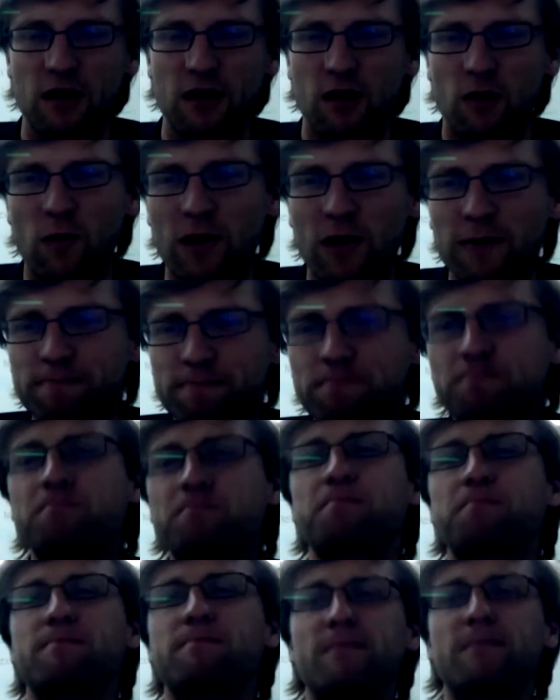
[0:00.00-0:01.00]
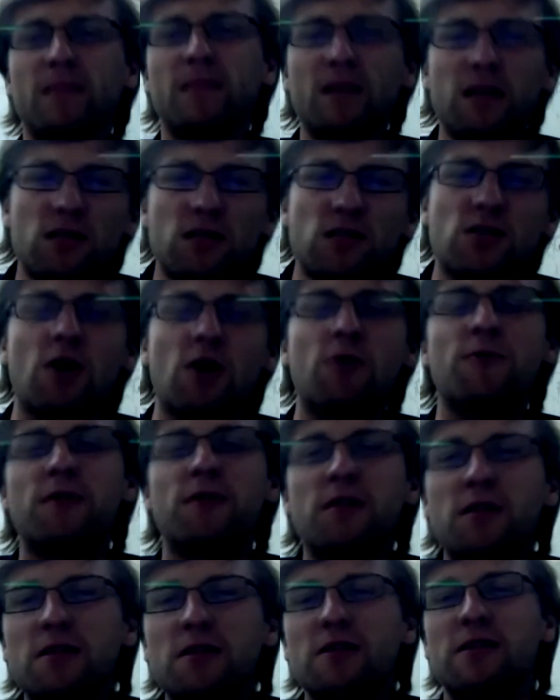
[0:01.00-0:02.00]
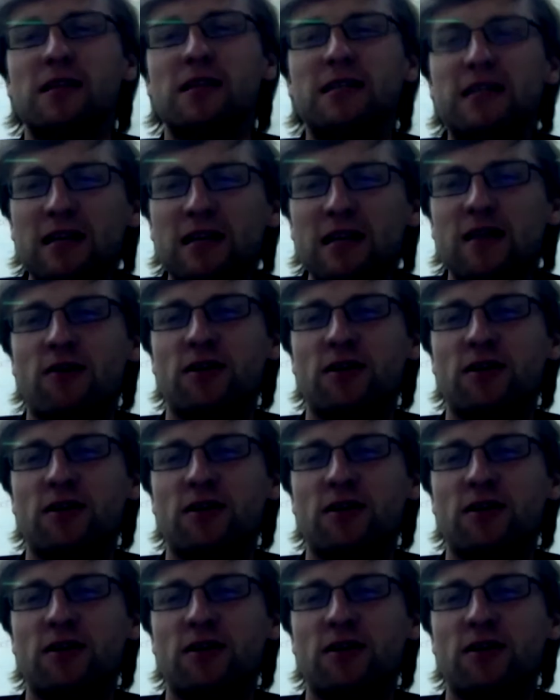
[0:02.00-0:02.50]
Well, so there